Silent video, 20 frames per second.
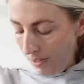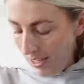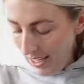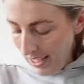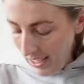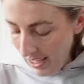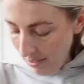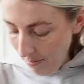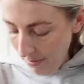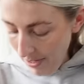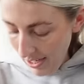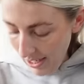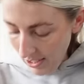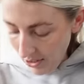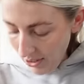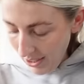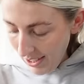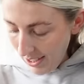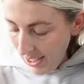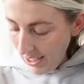licking me.
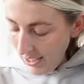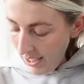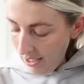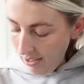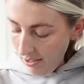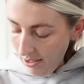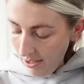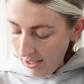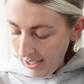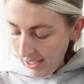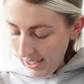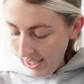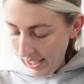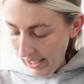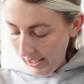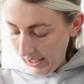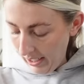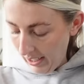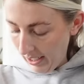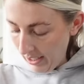Just sit down
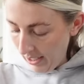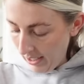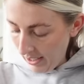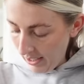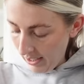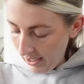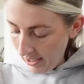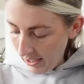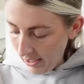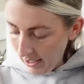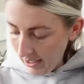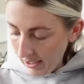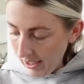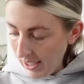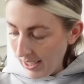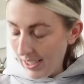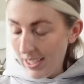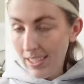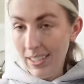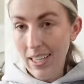nicely. Can you
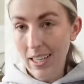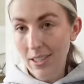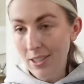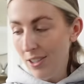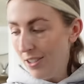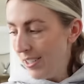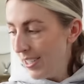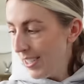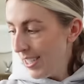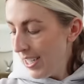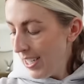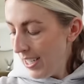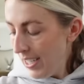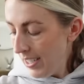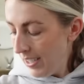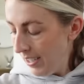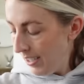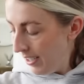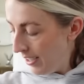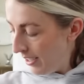sit down nicely?
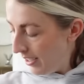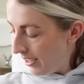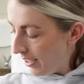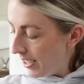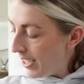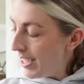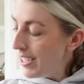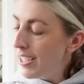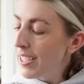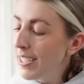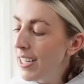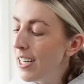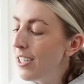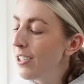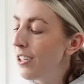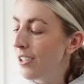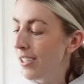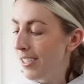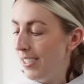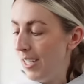Can you sit down
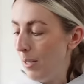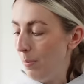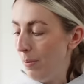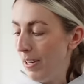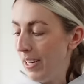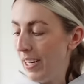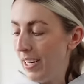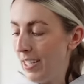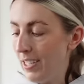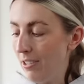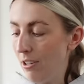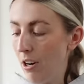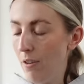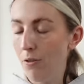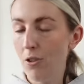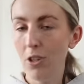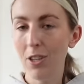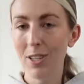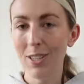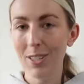nicely, please? So I've
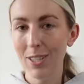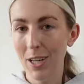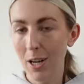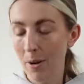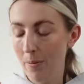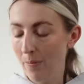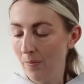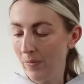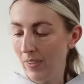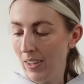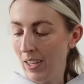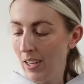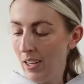just um,